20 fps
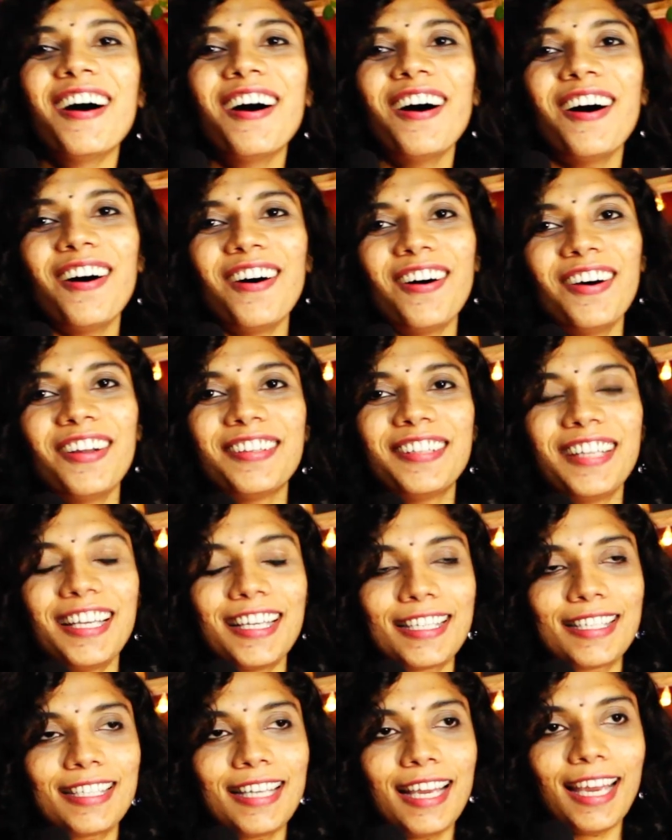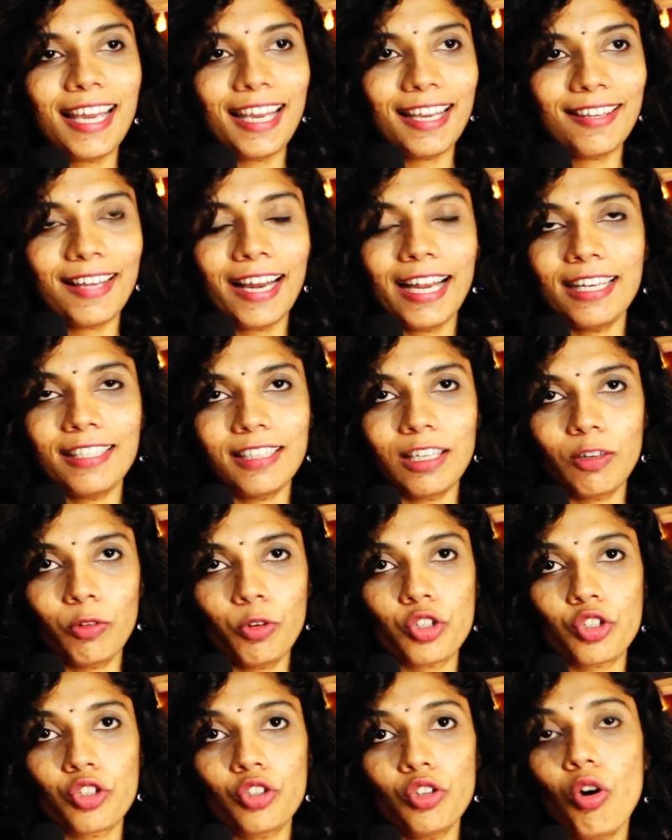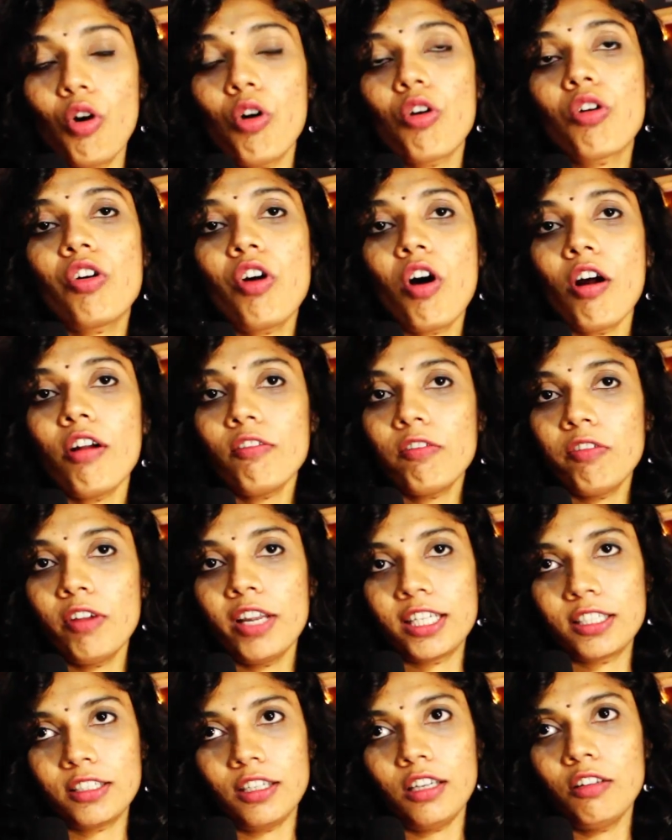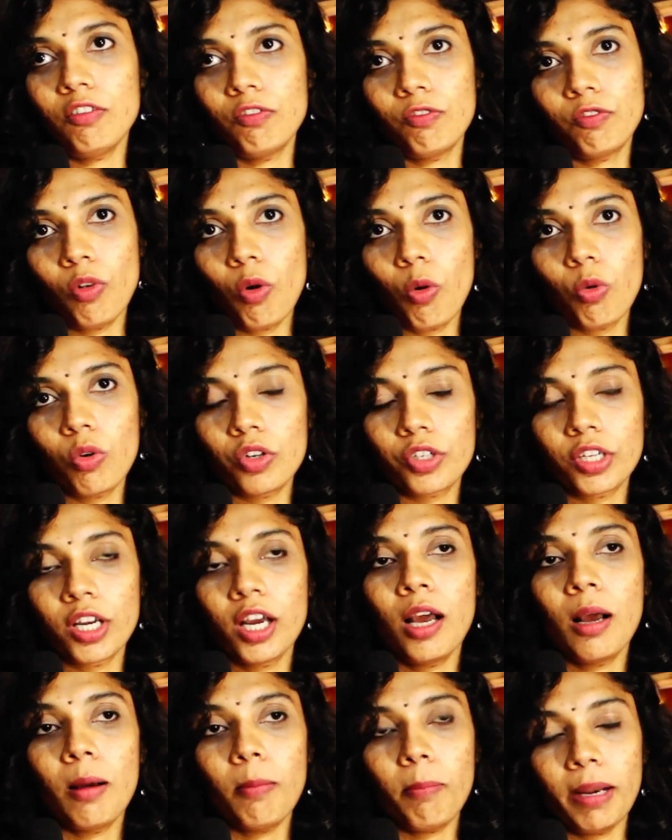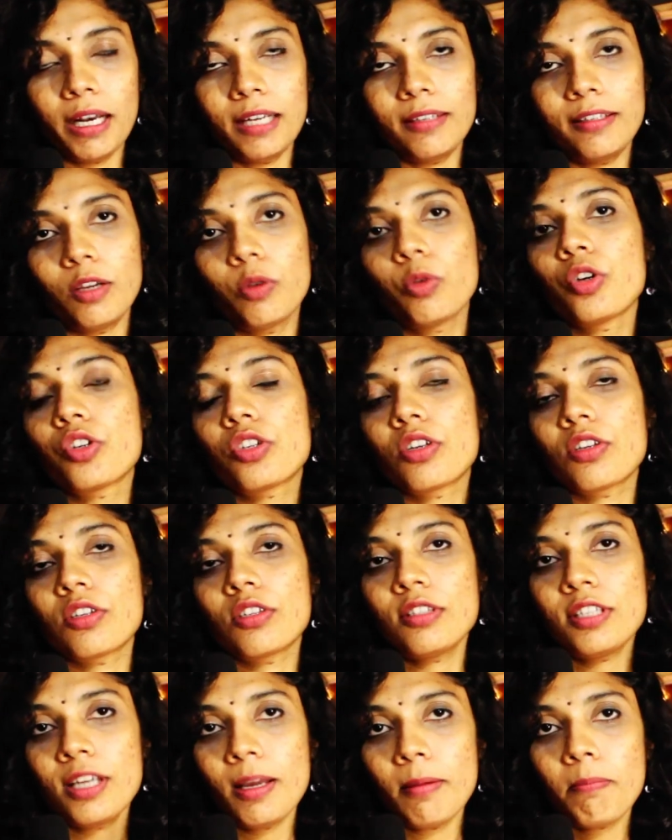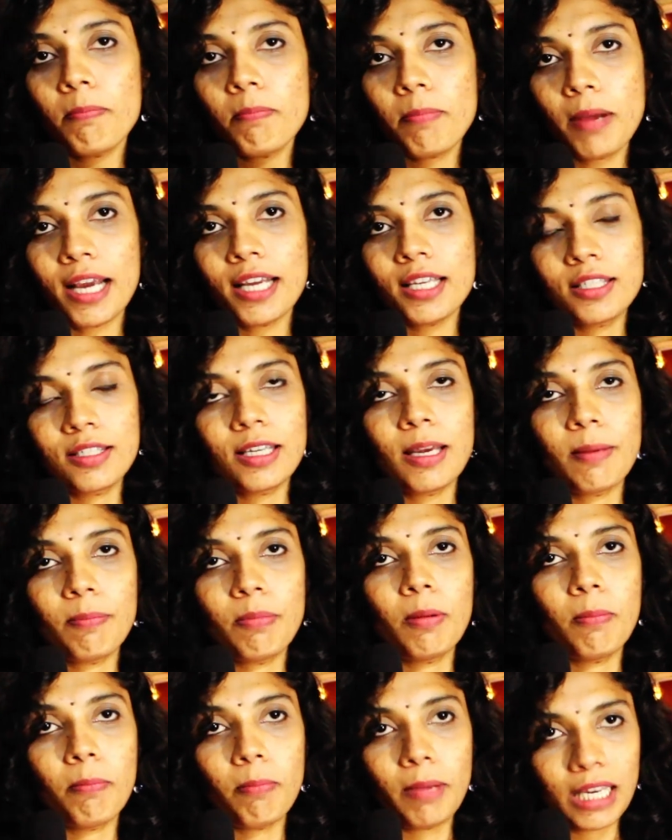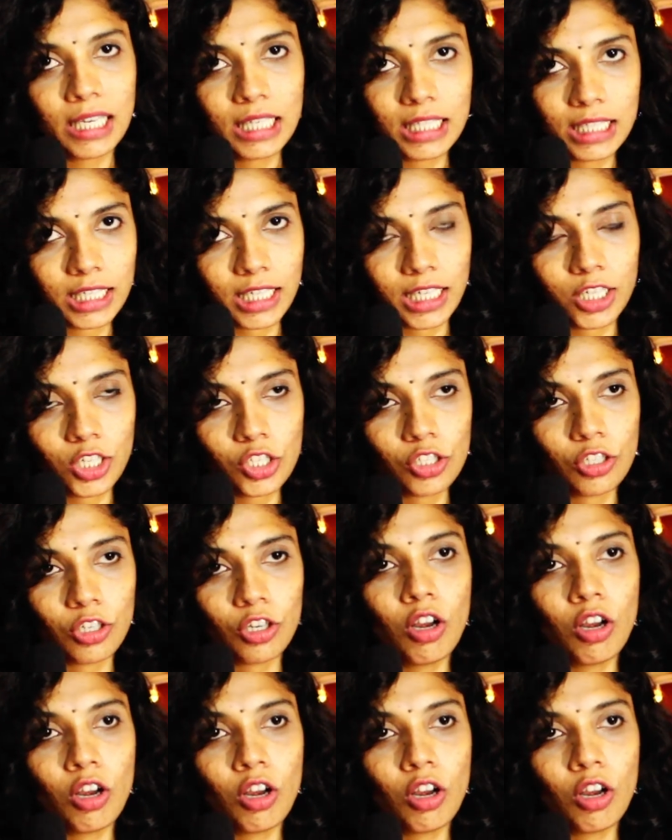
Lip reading: Or they say that there was no conflict involved, but there was a step-by-step migration